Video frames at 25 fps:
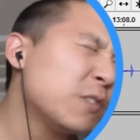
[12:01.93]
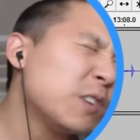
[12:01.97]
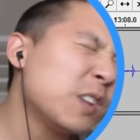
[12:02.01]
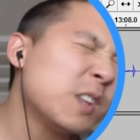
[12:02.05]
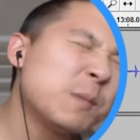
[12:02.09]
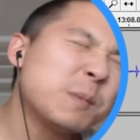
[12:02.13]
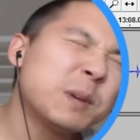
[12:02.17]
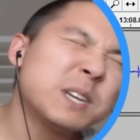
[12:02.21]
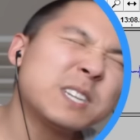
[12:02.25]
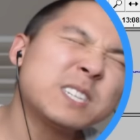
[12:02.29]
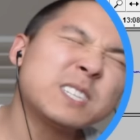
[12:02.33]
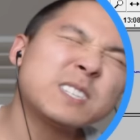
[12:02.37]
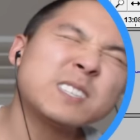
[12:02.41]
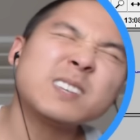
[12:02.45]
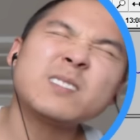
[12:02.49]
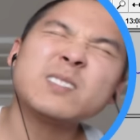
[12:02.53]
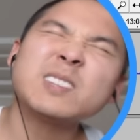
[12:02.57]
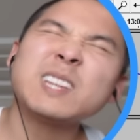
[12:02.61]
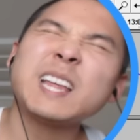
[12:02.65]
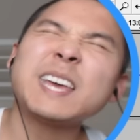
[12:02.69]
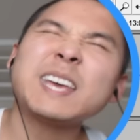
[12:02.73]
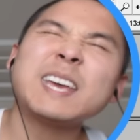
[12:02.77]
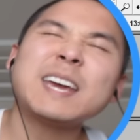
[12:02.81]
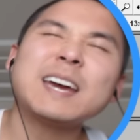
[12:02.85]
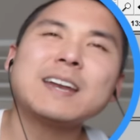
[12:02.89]
this video, make sure to leave a
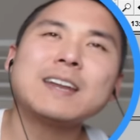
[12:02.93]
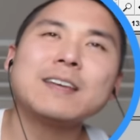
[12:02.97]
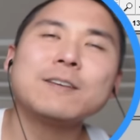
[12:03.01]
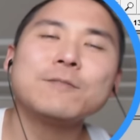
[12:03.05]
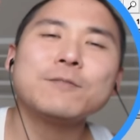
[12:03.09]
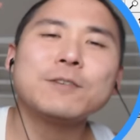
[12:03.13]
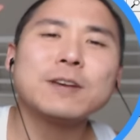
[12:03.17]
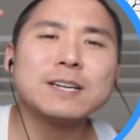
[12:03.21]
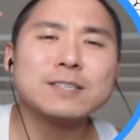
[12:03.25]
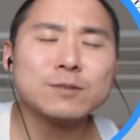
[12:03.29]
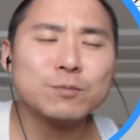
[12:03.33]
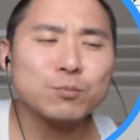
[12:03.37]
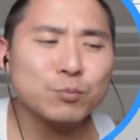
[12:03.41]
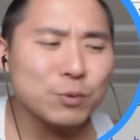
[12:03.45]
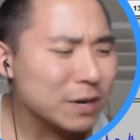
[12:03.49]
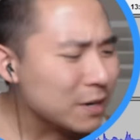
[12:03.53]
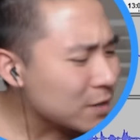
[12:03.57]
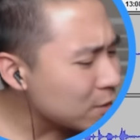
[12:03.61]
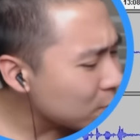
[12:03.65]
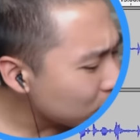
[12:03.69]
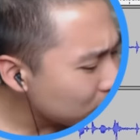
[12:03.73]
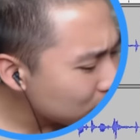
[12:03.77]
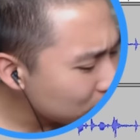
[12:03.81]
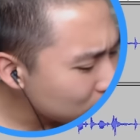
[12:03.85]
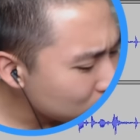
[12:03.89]
like on it. If you guys are brand
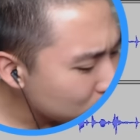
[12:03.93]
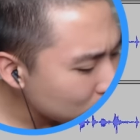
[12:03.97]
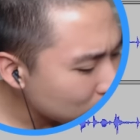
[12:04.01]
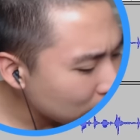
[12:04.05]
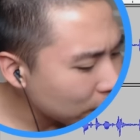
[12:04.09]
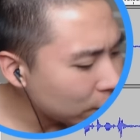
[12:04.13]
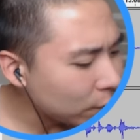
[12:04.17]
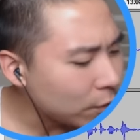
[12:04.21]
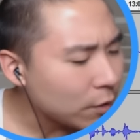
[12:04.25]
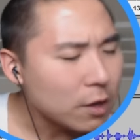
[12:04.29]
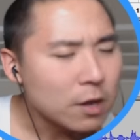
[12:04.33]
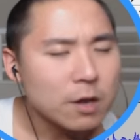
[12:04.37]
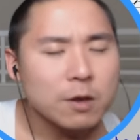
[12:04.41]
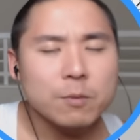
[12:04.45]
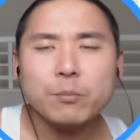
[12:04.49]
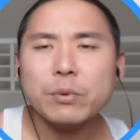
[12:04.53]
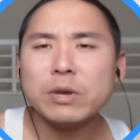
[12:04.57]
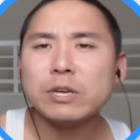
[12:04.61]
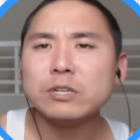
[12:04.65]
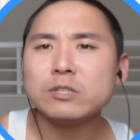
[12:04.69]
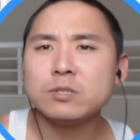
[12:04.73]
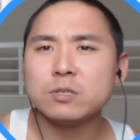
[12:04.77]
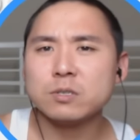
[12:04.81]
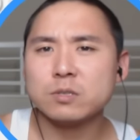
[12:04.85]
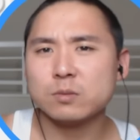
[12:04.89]
new to this channel,
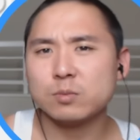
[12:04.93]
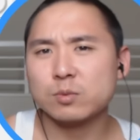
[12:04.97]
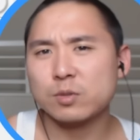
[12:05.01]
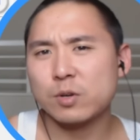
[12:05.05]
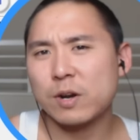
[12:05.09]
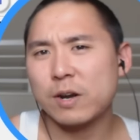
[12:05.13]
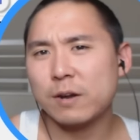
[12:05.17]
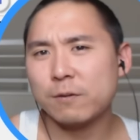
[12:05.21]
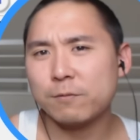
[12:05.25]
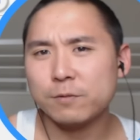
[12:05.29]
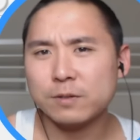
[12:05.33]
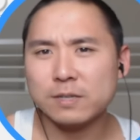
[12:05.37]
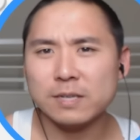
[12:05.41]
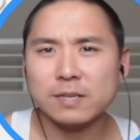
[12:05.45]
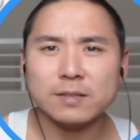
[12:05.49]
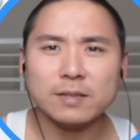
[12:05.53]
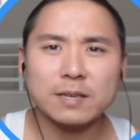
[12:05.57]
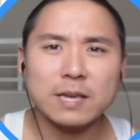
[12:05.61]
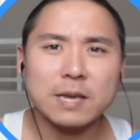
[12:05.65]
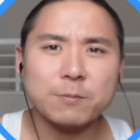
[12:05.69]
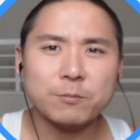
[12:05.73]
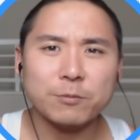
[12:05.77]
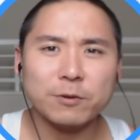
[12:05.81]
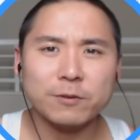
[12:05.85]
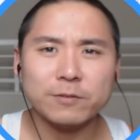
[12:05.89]
make sure to subscribe for daily
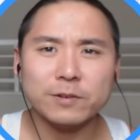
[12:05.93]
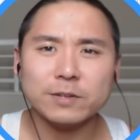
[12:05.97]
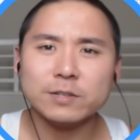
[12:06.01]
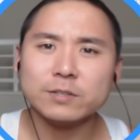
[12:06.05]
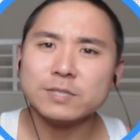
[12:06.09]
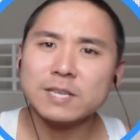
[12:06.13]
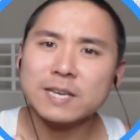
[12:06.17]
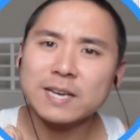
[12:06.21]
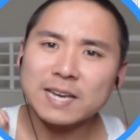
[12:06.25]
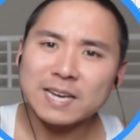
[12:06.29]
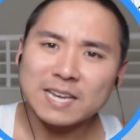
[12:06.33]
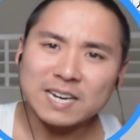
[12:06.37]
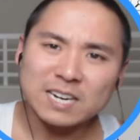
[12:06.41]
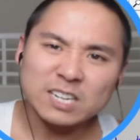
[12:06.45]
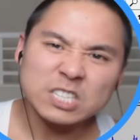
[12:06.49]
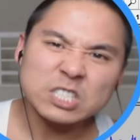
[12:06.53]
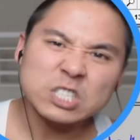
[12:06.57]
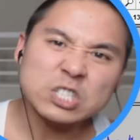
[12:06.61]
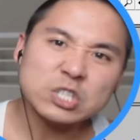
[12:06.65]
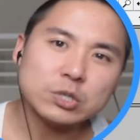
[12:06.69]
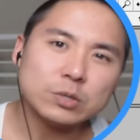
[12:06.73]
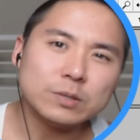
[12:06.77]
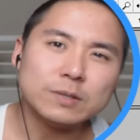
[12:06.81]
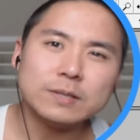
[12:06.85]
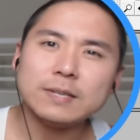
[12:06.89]
gameplay videos. And I'll
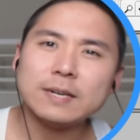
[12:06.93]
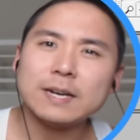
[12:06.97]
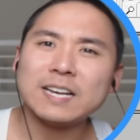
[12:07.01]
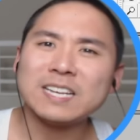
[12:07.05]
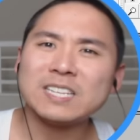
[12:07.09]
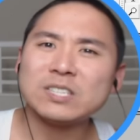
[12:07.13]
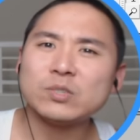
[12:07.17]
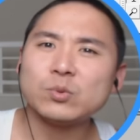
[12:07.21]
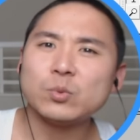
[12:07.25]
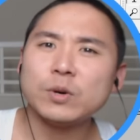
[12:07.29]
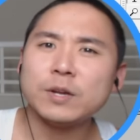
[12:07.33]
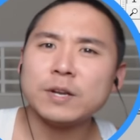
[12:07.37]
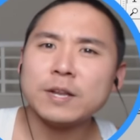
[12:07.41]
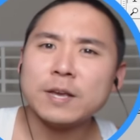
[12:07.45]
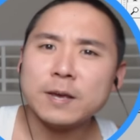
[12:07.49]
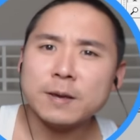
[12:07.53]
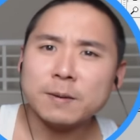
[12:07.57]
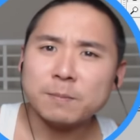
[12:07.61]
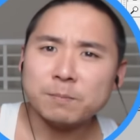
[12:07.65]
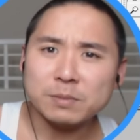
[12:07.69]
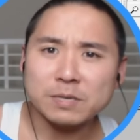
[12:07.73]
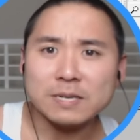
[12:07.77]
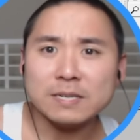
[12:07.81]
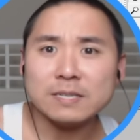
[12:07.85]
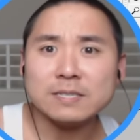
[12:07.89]
see you in the next one.
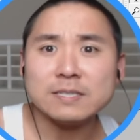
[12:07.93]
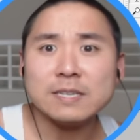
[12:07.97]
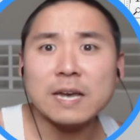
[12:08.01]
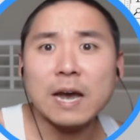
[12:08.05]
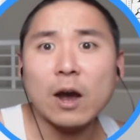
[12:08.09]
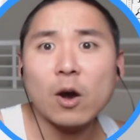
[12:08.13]
Peace